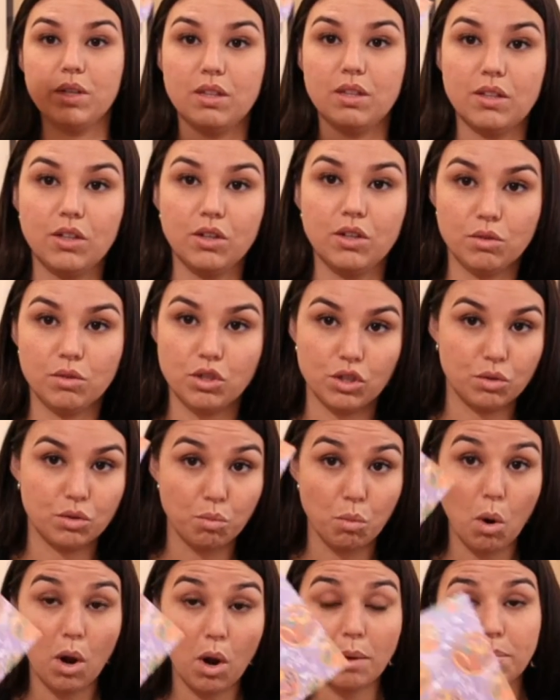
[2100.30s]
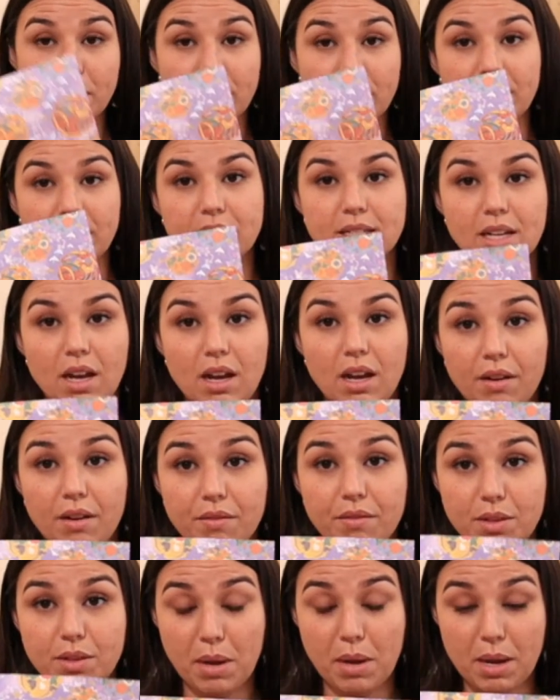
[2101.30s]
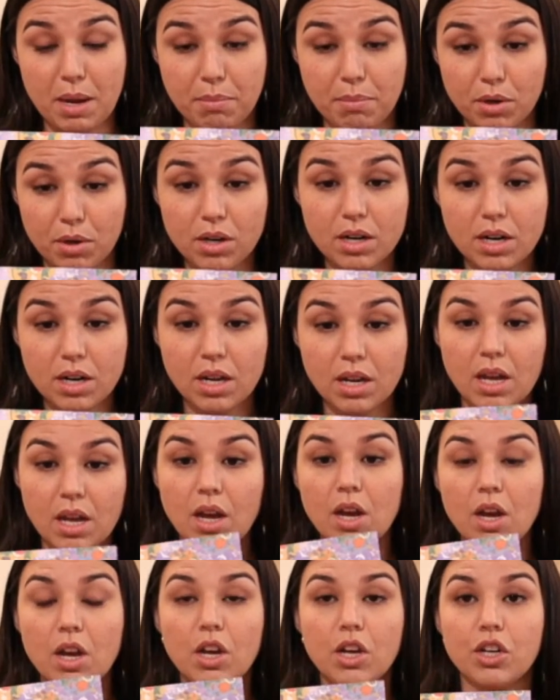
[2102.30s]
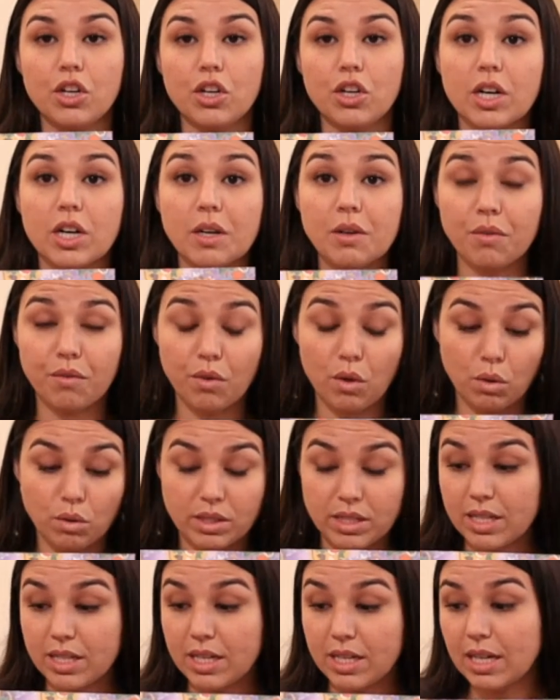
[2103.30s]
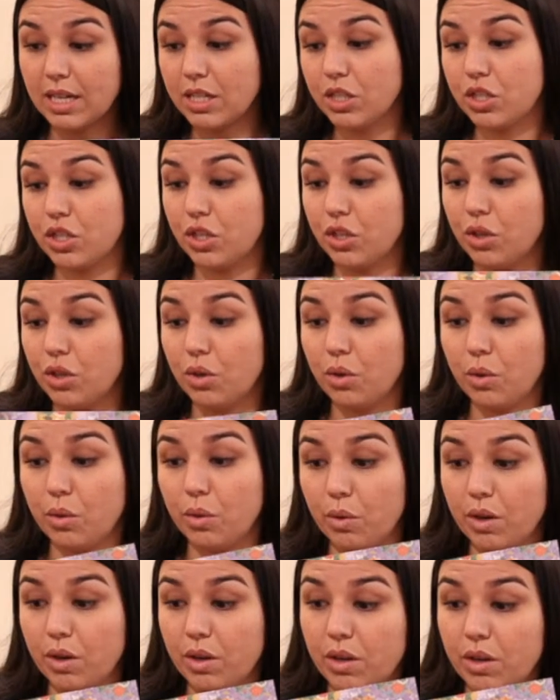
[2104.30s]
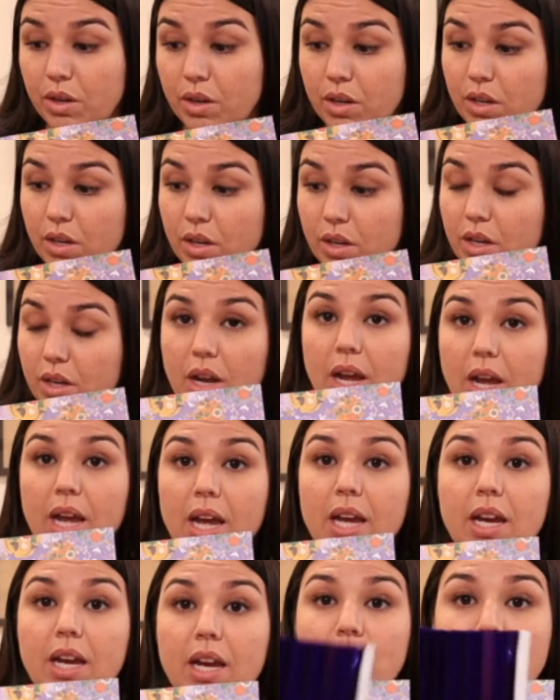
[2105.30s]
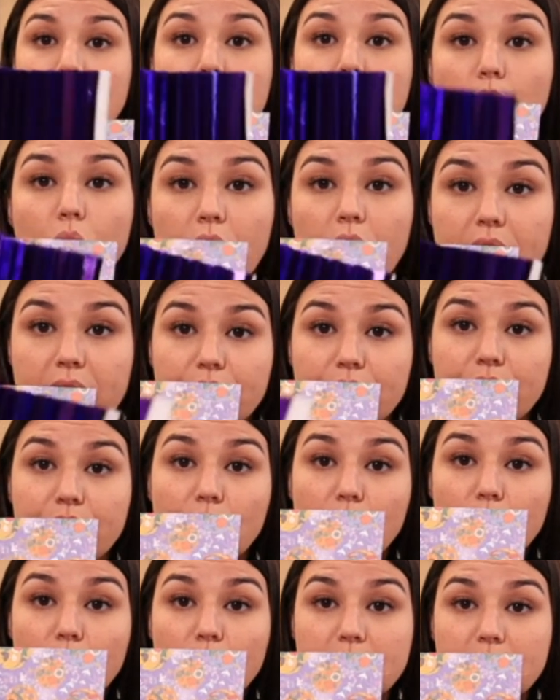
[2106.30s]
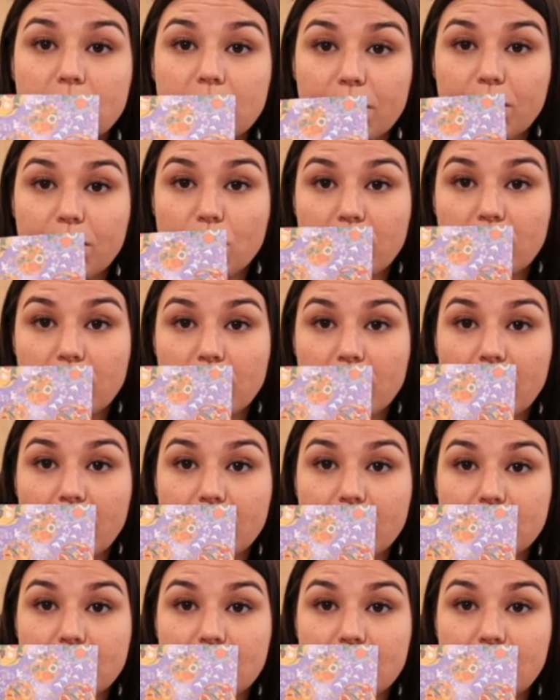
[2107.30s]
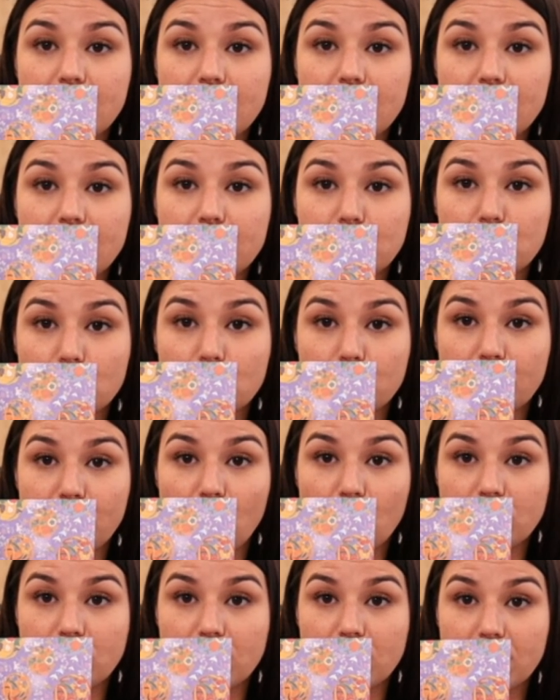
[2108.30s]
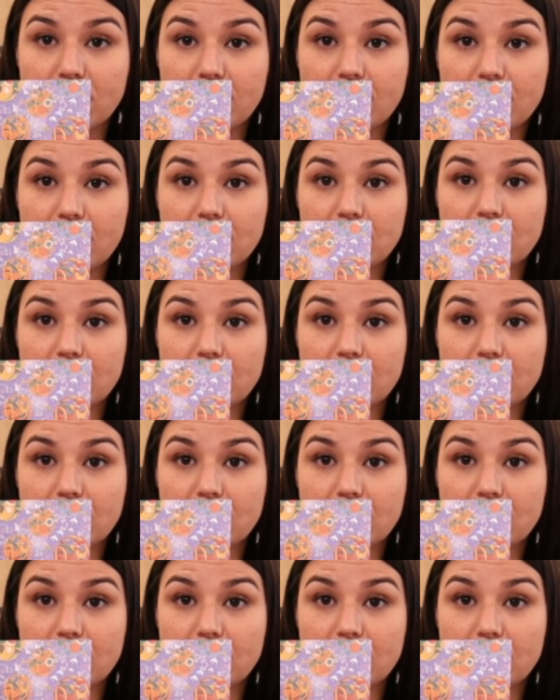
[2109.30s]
just 1 piece of the paper. You're going to fold it into a accordion fold, if you can kind of see. I'm sure we've all done these.